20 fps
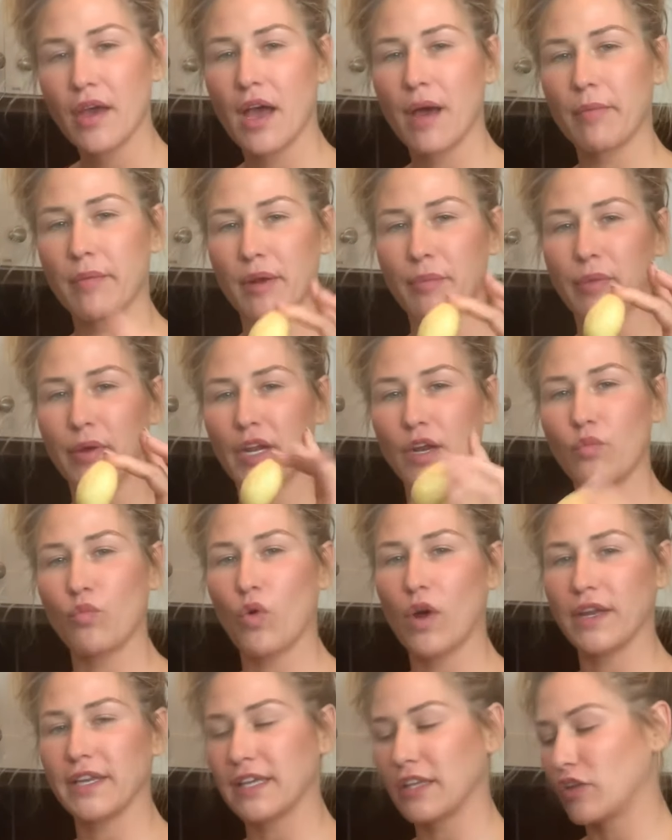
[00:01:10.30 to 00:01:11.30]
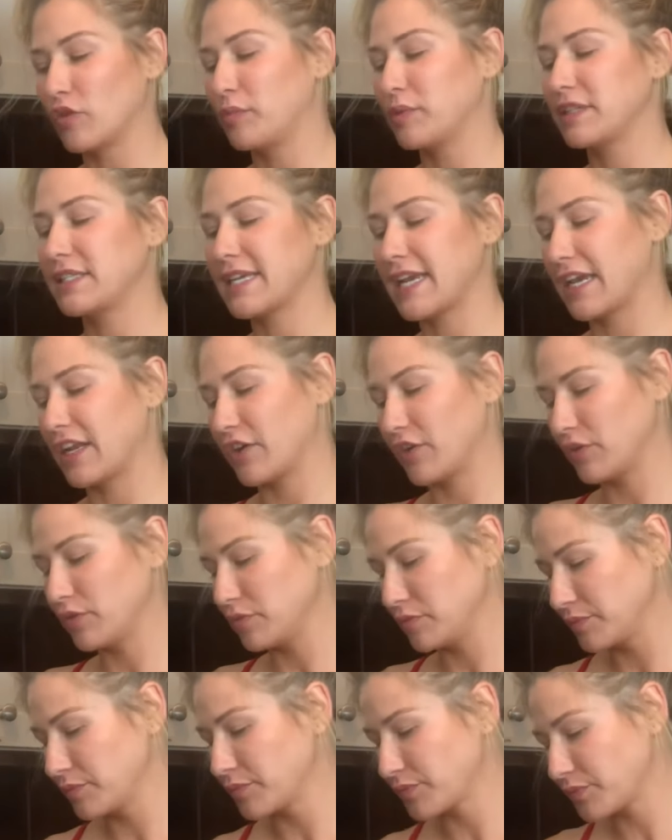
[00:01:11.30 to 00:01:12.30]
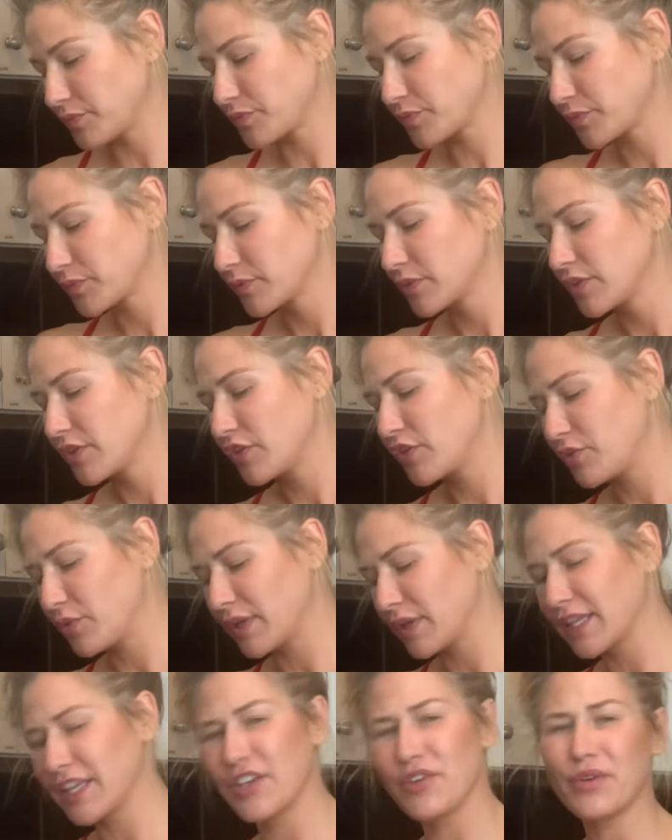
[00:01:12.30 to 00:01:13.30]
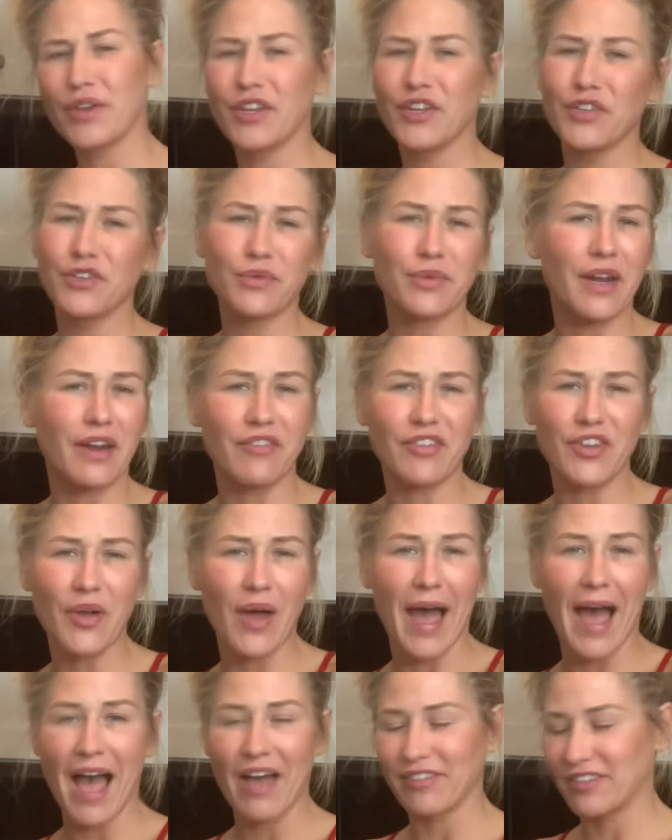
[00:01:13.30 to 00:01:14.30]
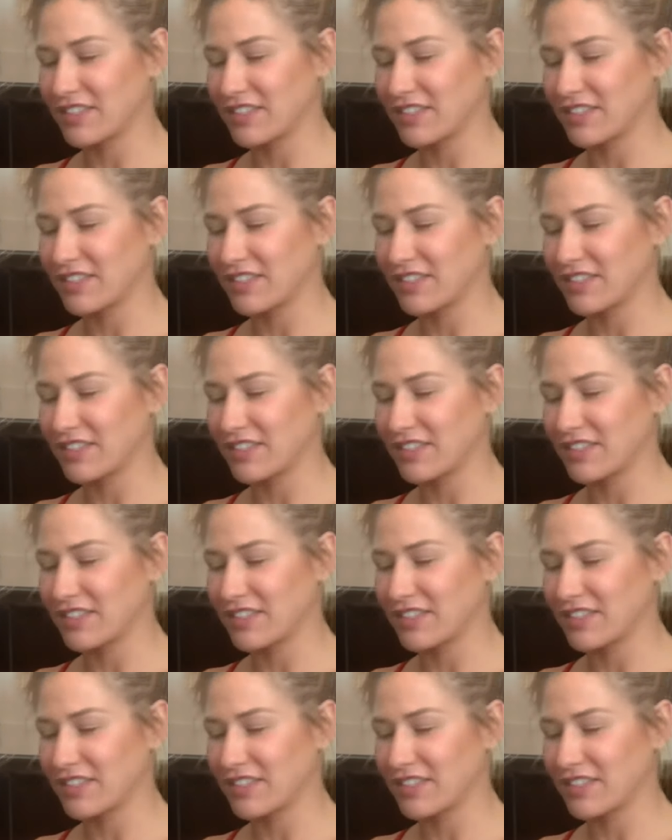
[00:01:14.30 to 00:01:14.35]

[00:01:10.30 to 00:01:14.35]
I'm gonna put in 1 yellow potato. You can use whatever you have.